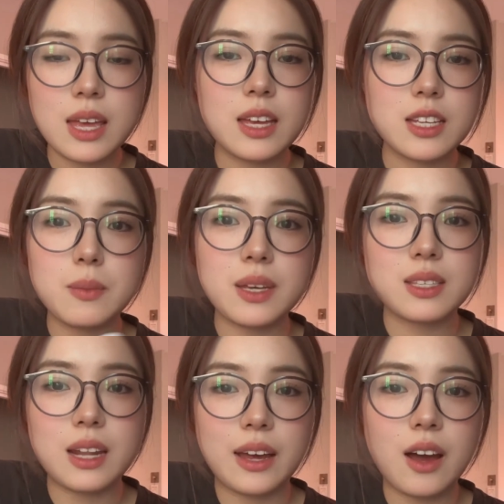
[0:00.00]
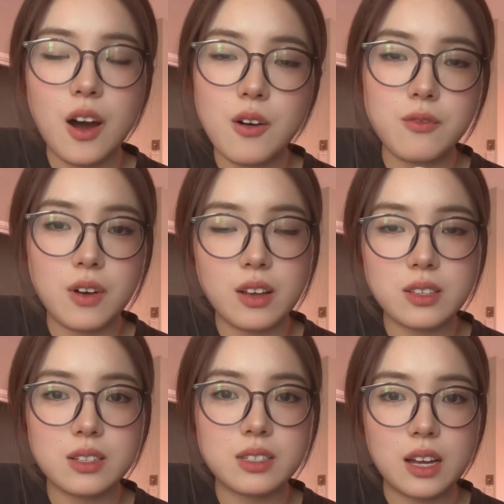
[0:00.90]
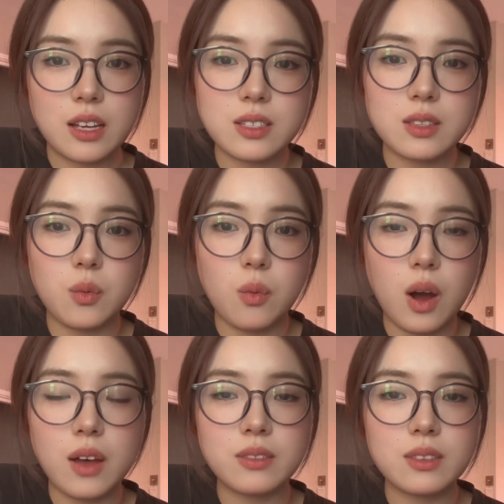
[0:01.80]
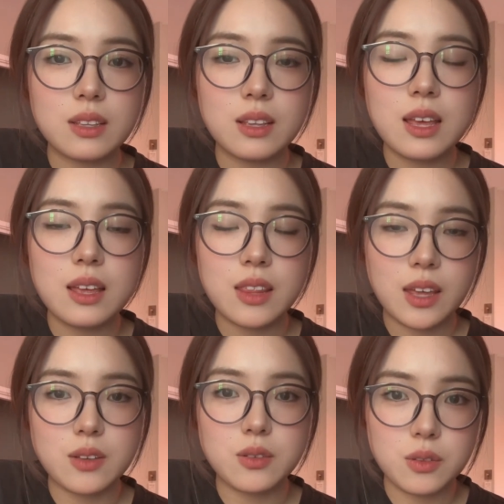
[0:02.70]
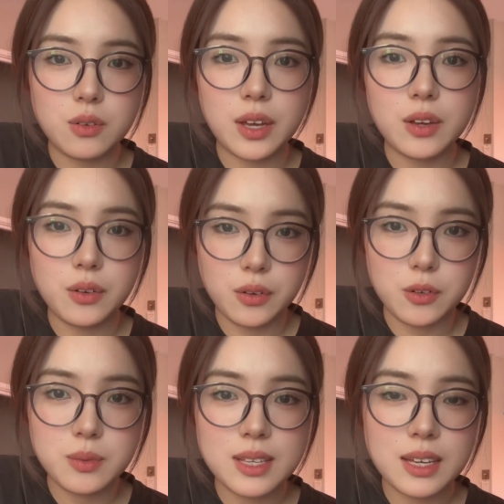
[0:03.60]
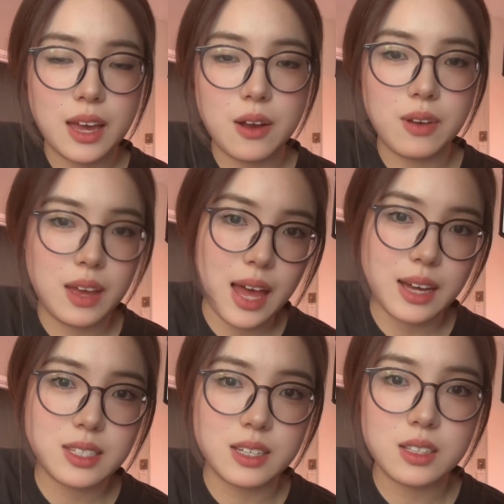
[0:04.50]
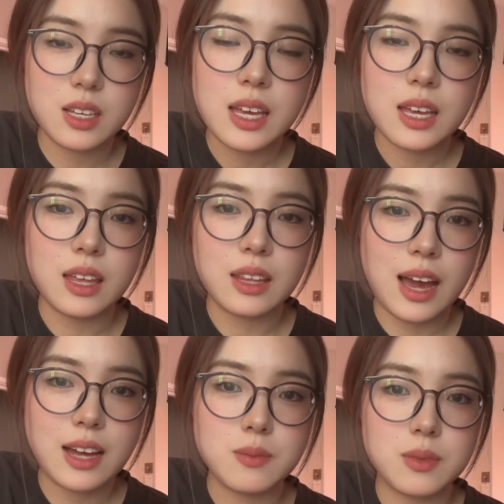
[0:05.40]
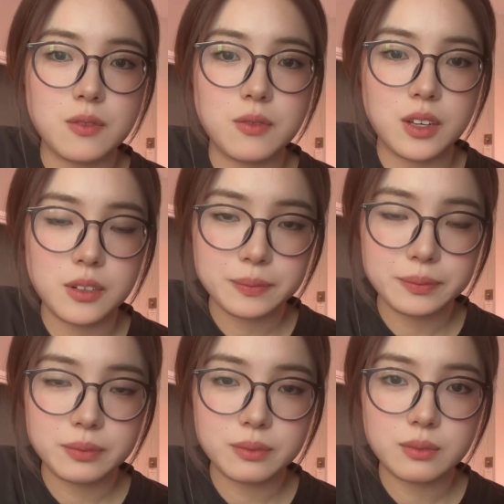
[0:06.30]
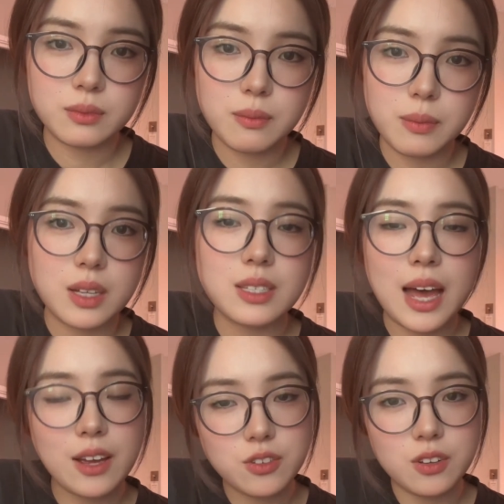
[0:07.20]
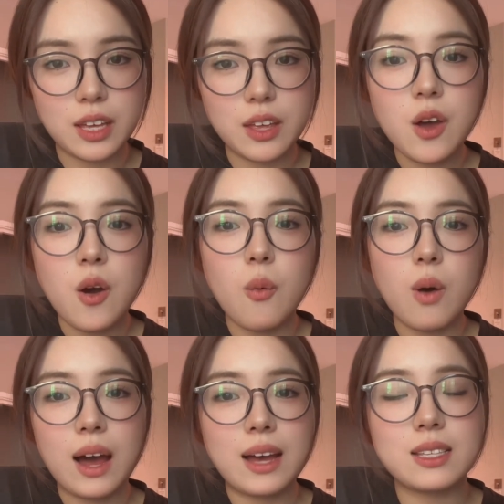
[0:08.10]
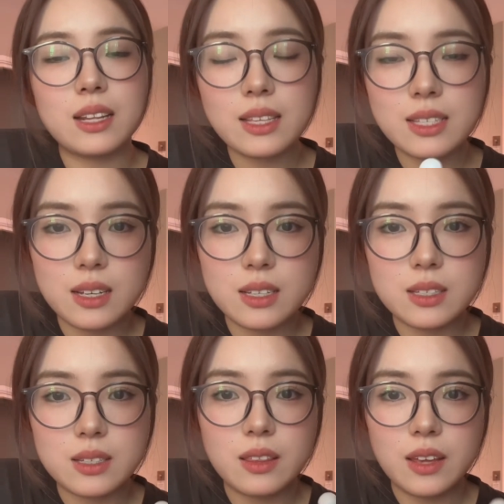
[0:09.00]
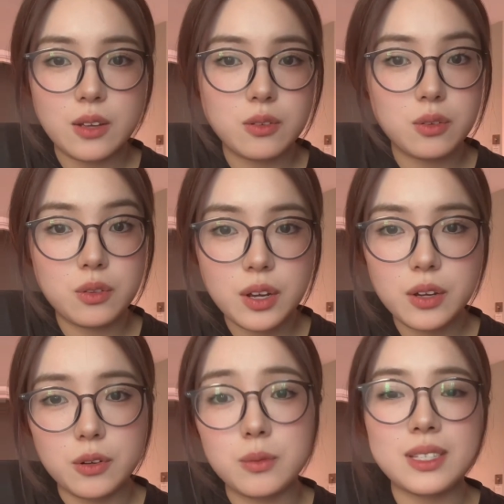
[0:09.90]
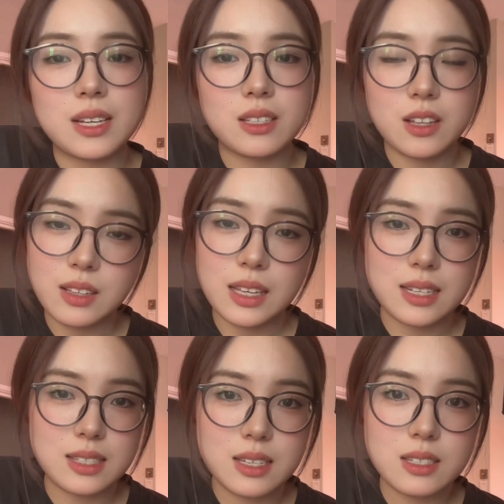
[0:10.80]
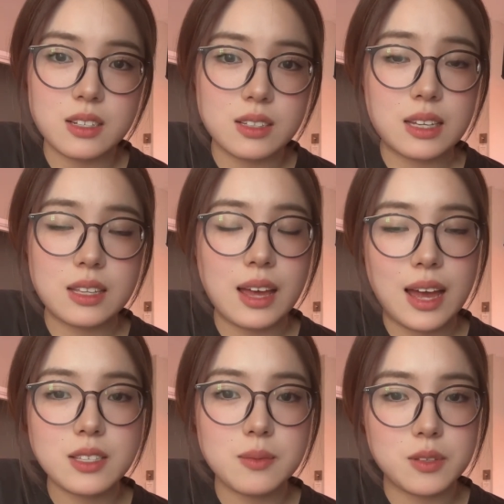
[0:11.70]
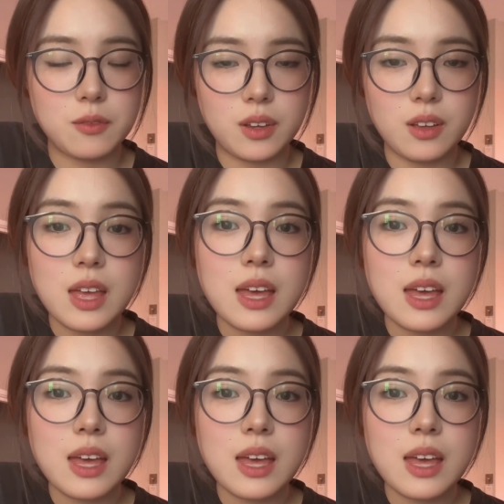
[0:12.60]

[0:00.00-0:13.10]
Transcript: It means like how fast does one CH3 groups can react in the atmosphere. But actually, one isolated VH3 group does not exist in the atmosphere.